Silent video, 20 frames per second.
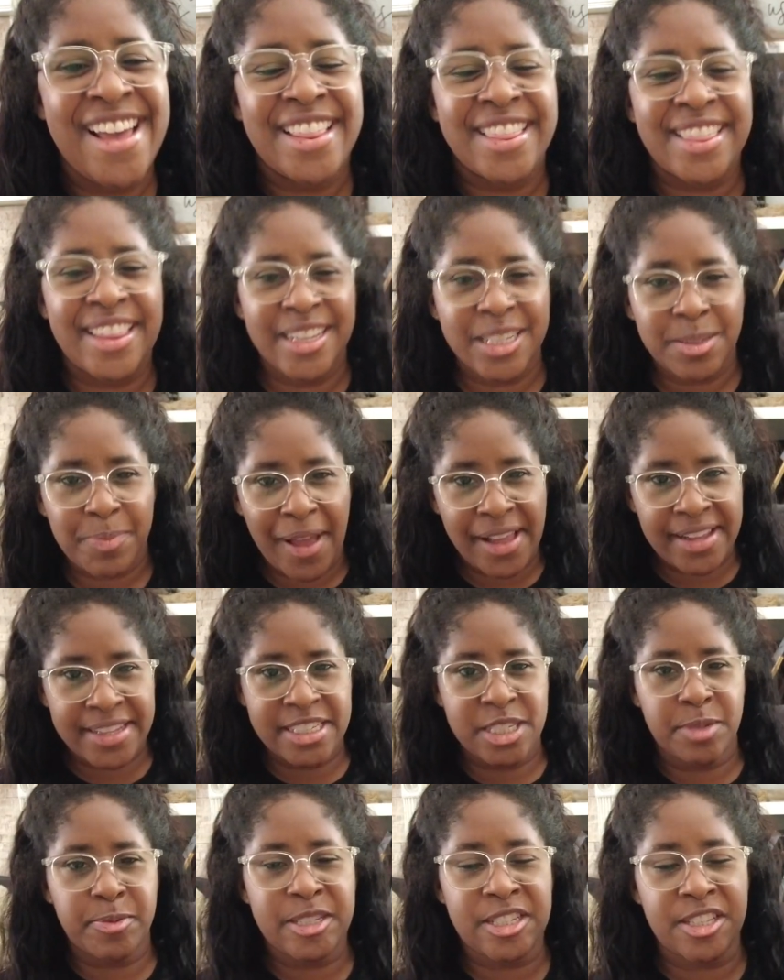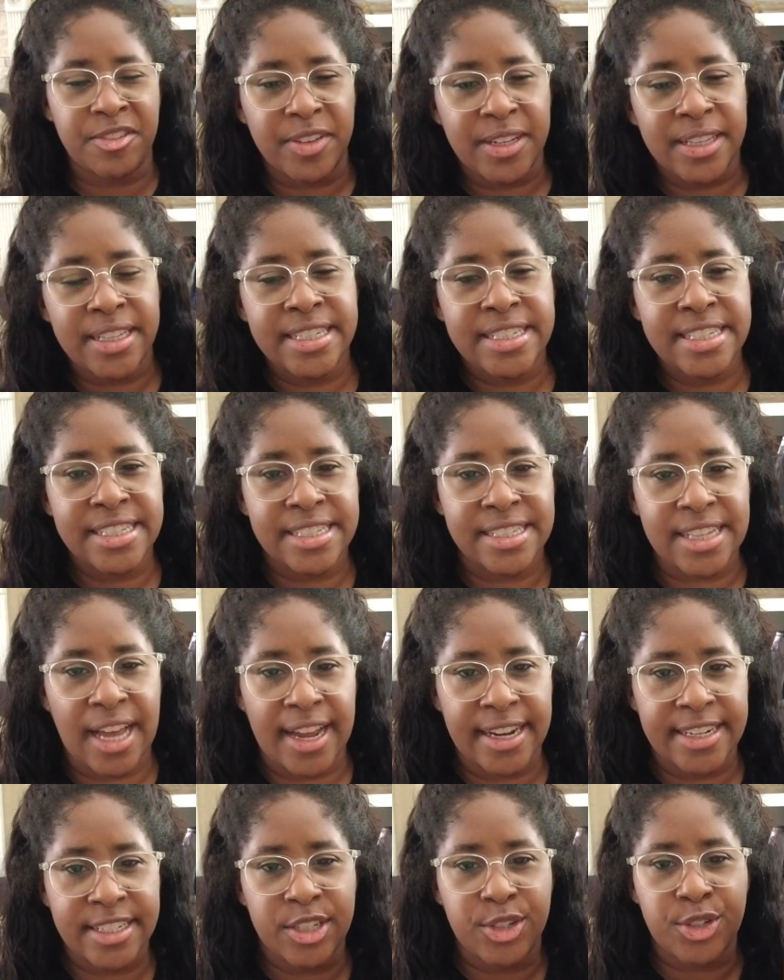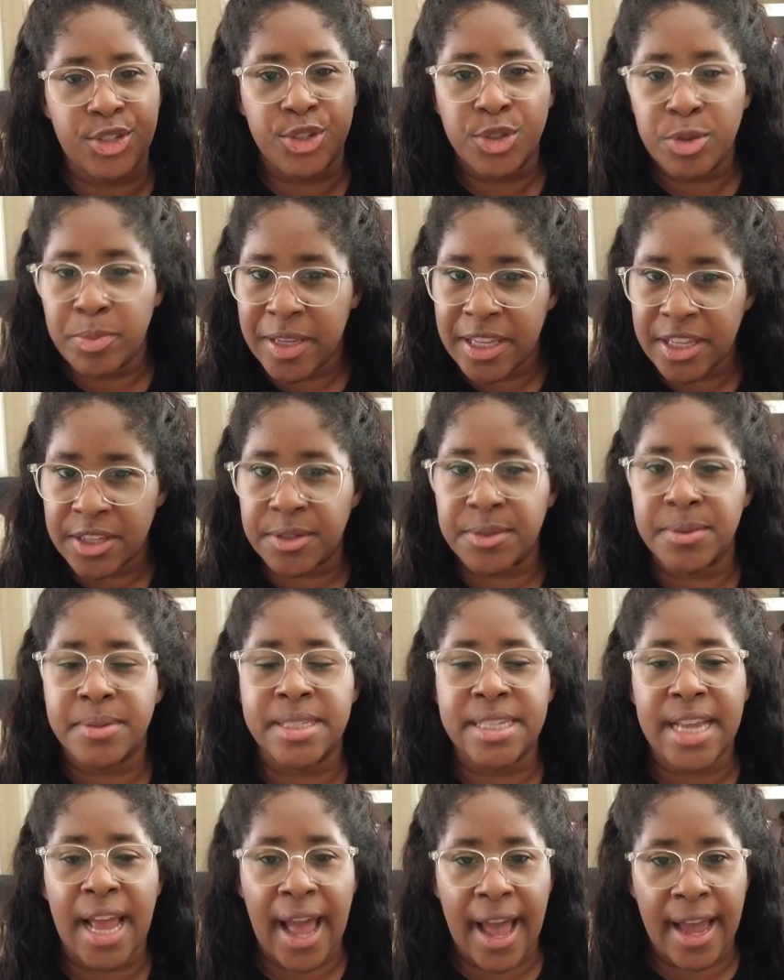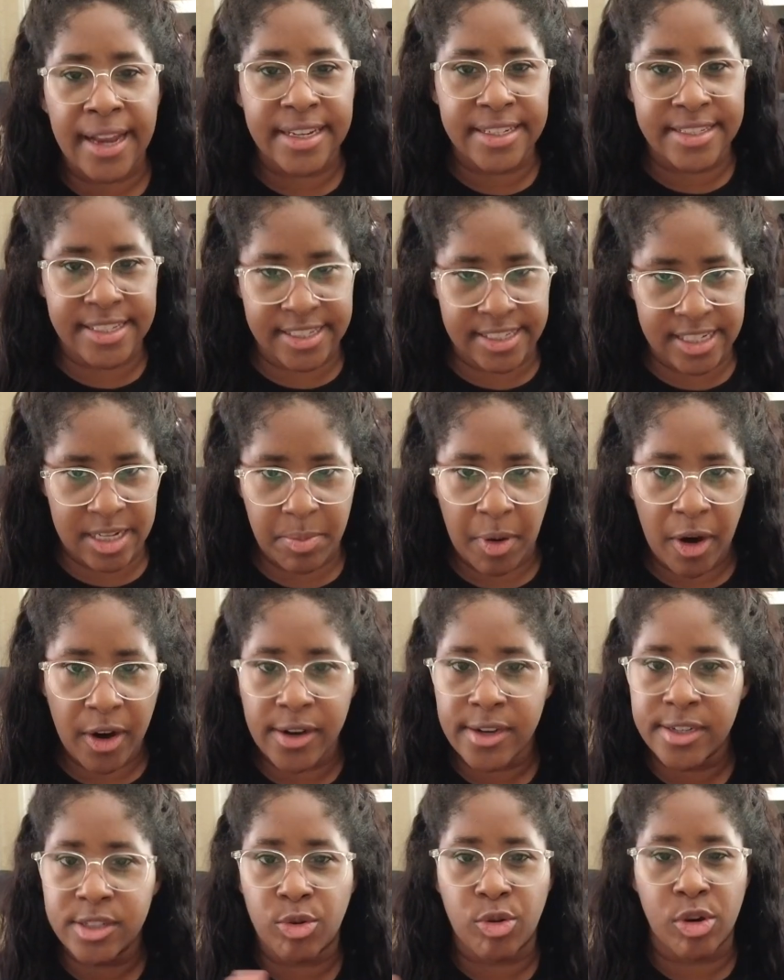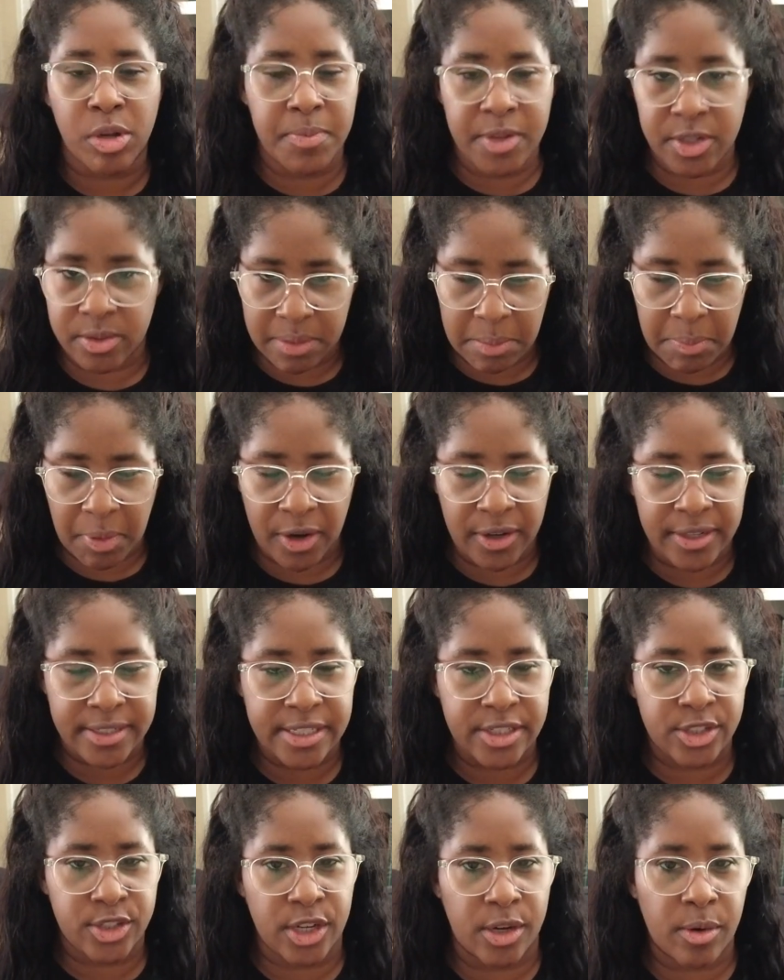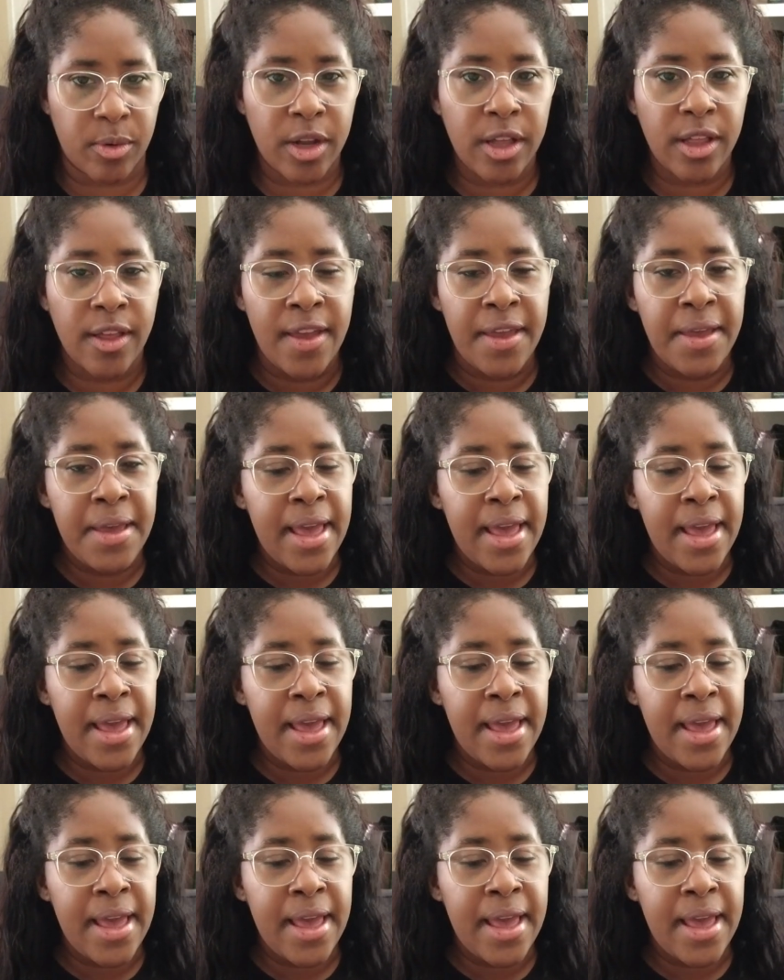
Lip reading: This bag is specifically designed to be used at Disney parks or amusement parks in general.